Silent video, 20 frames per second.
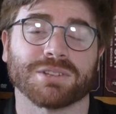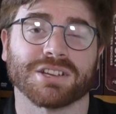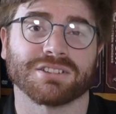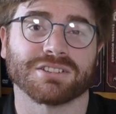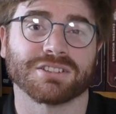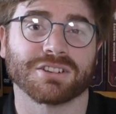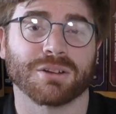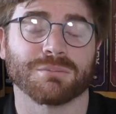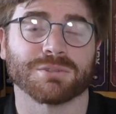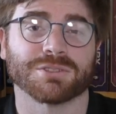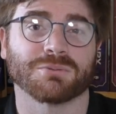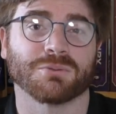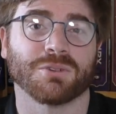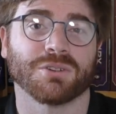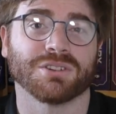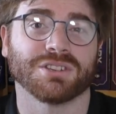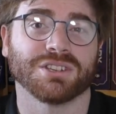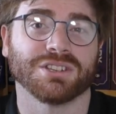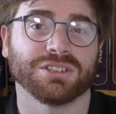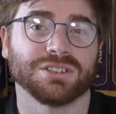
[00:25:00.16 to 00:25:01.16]
down in the comments
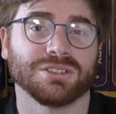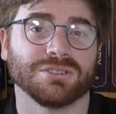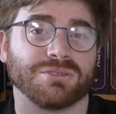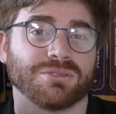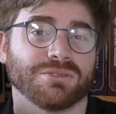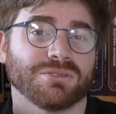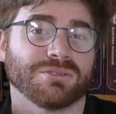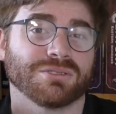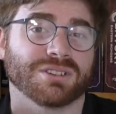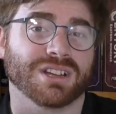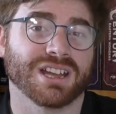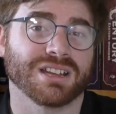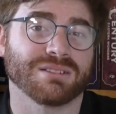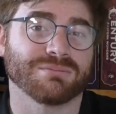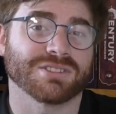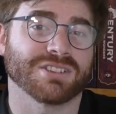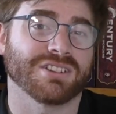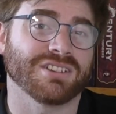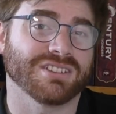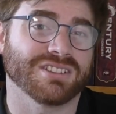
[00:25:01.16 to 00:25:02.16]
what your
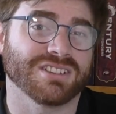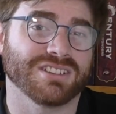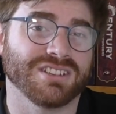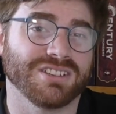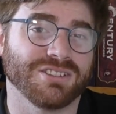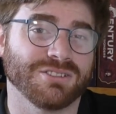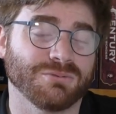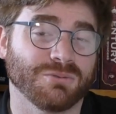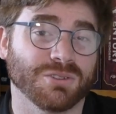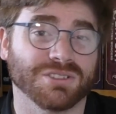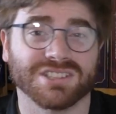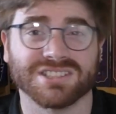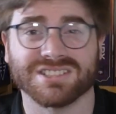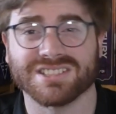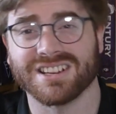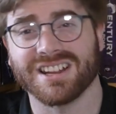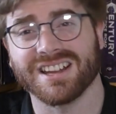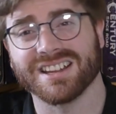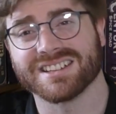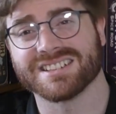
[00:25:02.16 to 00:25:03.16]
games are that you wanted
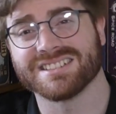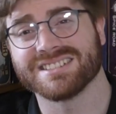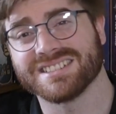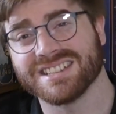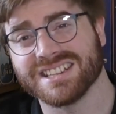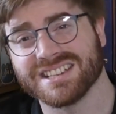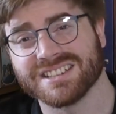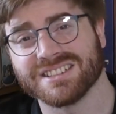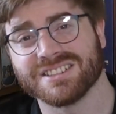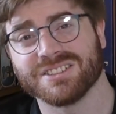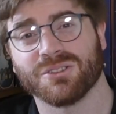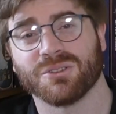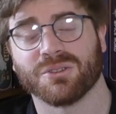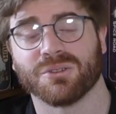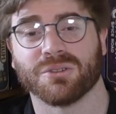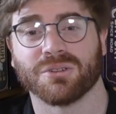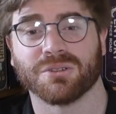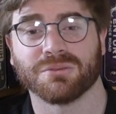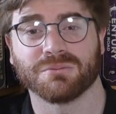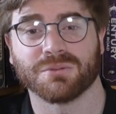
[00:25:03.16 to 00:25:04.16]
to like and didn't,
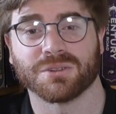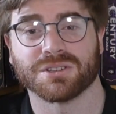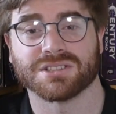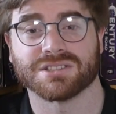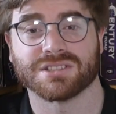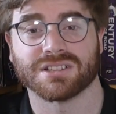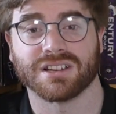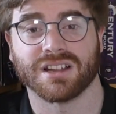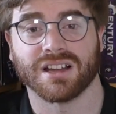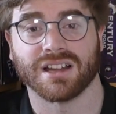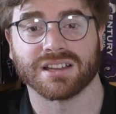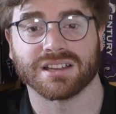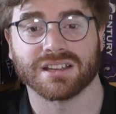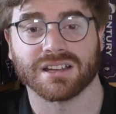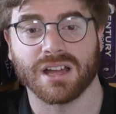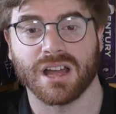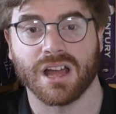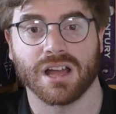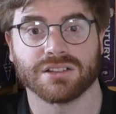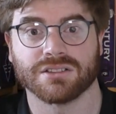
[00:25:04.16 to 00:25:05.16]
or wanted to
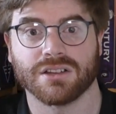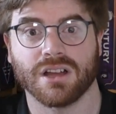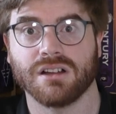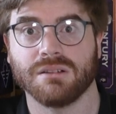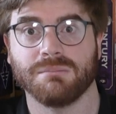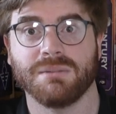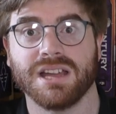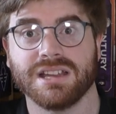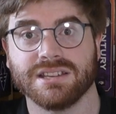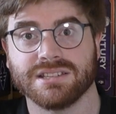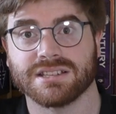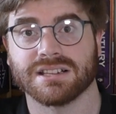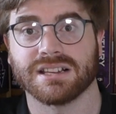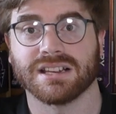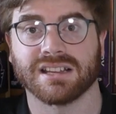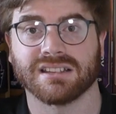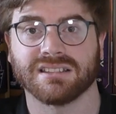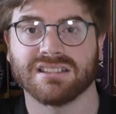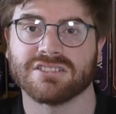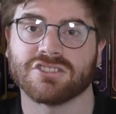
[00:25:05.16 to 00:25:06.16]
like
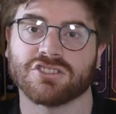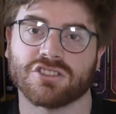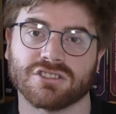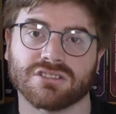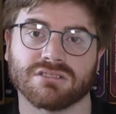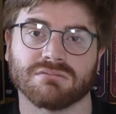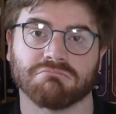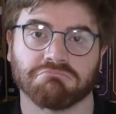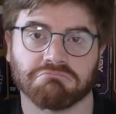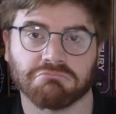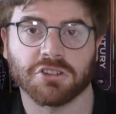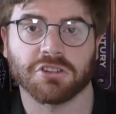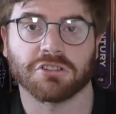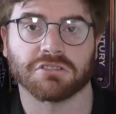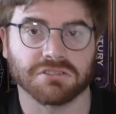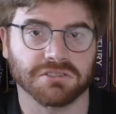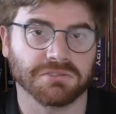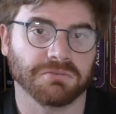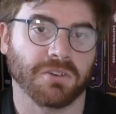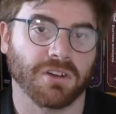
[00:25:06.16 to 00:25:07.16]
amazingly and it's just
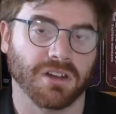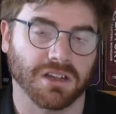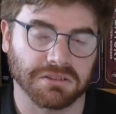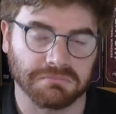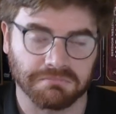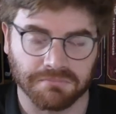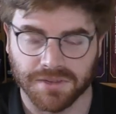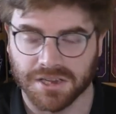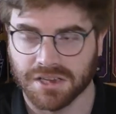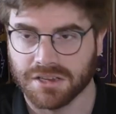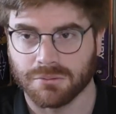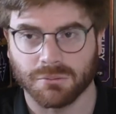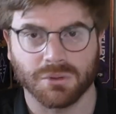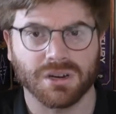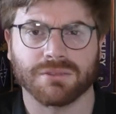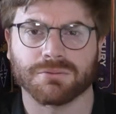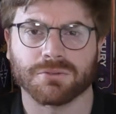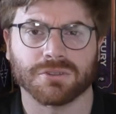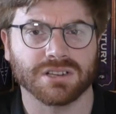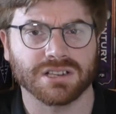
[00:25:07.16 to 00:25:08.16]
good, it's fine.
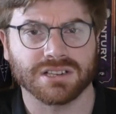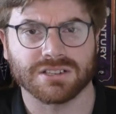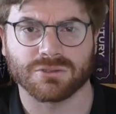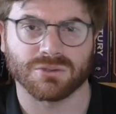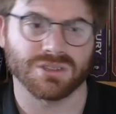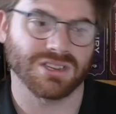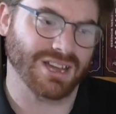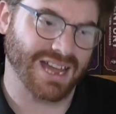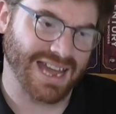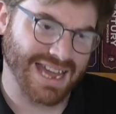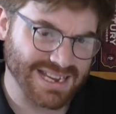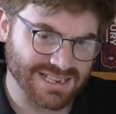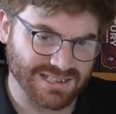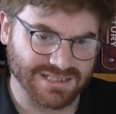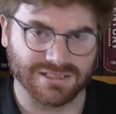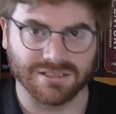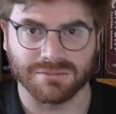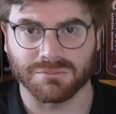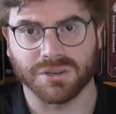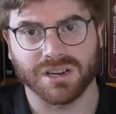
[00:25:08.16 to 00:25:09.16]
Whatever it is, or you
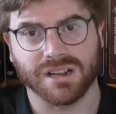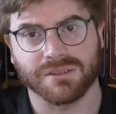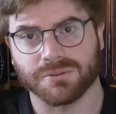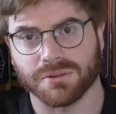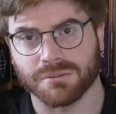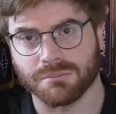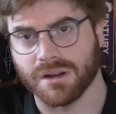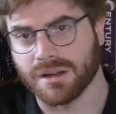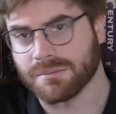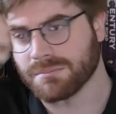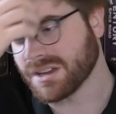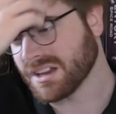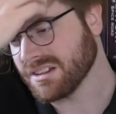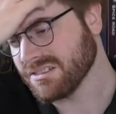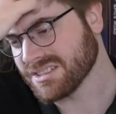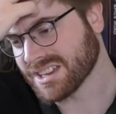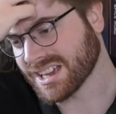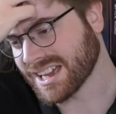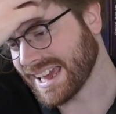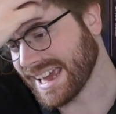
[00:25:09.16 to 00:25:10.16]
hated them, whatever it might be. I
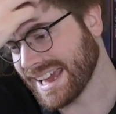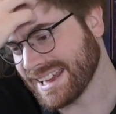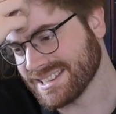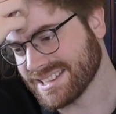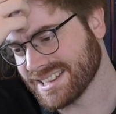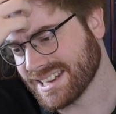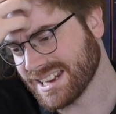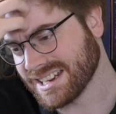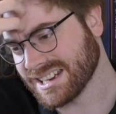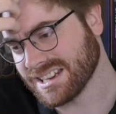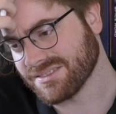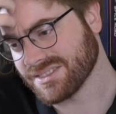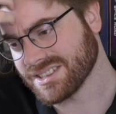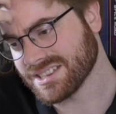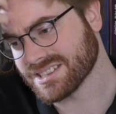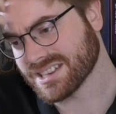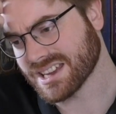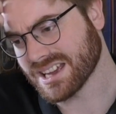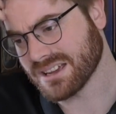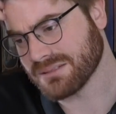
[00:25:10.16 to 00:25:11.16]
don't think I hated any of
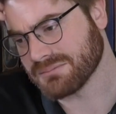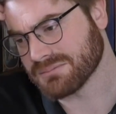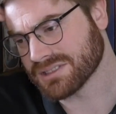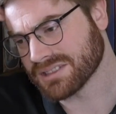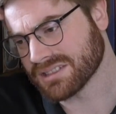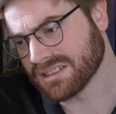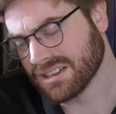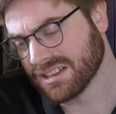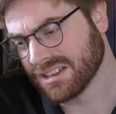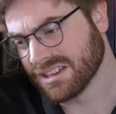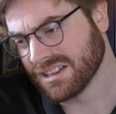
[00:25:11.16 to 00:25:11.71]
these games.